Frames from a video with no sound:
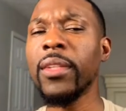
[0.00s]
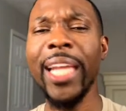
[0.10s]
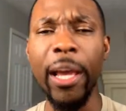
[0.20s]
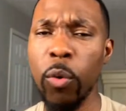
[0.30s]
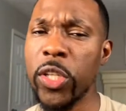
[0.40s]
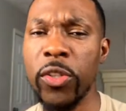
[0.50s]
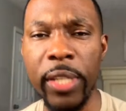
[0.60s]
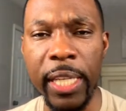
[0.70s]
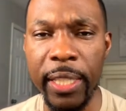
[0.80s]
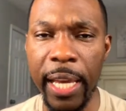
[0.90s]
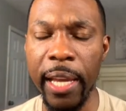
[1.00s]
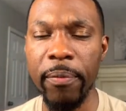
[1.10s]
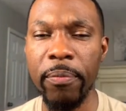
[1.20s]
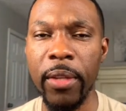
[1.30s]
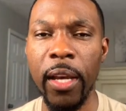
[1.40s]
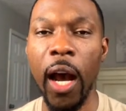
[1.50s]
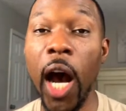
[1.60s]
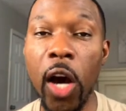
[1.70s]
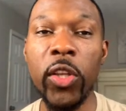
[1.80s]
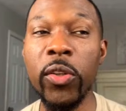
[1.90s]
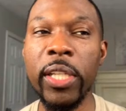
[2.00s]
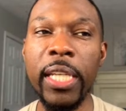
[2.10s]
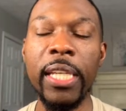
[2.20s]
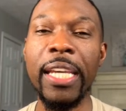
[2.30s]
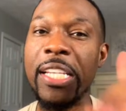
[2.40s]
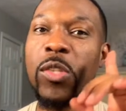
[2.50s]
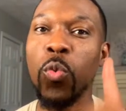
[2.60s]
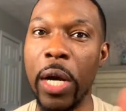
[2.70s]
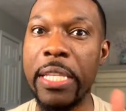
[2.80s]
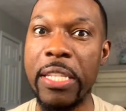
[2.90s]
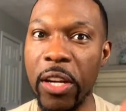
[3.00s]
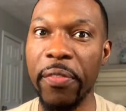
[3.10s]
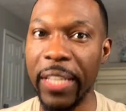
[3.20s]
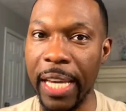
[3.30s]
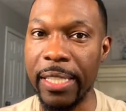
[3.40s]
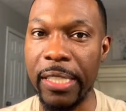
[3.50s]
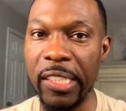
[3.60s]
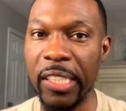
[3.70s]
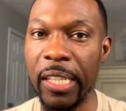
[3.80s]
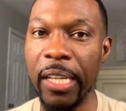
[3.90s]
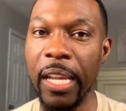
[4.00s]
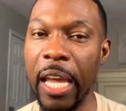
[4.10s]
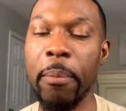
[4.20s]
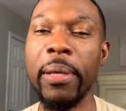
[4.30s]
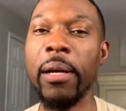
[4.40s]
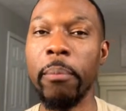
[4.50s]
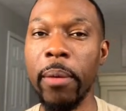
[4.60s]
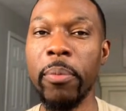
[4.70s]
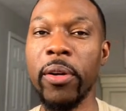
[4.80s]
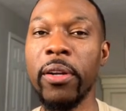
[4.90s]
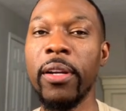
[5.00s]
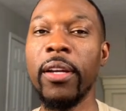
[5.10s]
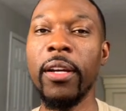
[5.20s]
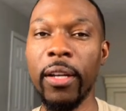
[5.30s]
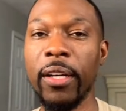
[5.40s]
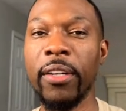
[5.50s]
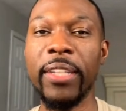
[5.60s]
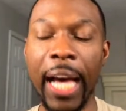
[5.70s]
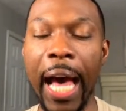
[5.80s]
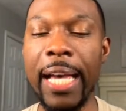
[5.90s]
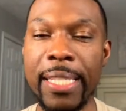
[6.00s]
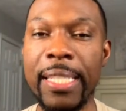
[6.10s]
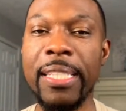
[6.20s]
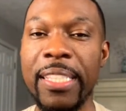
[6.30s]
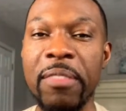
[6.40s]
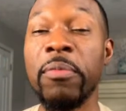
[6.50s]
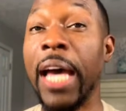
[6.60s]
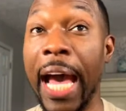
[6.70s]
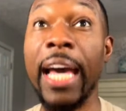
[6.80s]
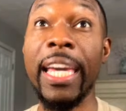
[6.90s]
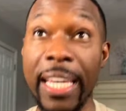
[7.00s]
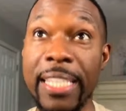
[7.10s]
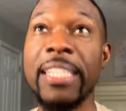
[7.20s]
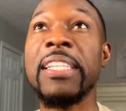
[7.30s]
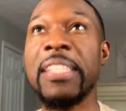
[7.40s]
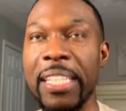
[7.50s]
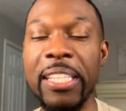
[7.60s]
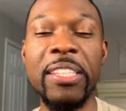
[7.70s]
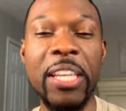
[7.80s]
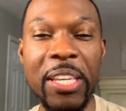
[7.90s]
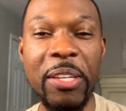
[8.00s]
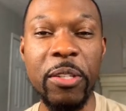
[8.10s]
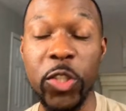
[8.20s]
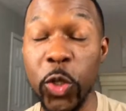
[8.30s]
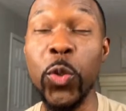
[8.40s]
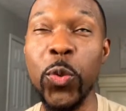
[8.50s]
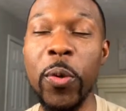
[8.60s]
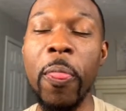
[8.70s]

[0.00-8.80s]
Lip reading: And once you get that, all you need is one certification and be a member of the ISCT2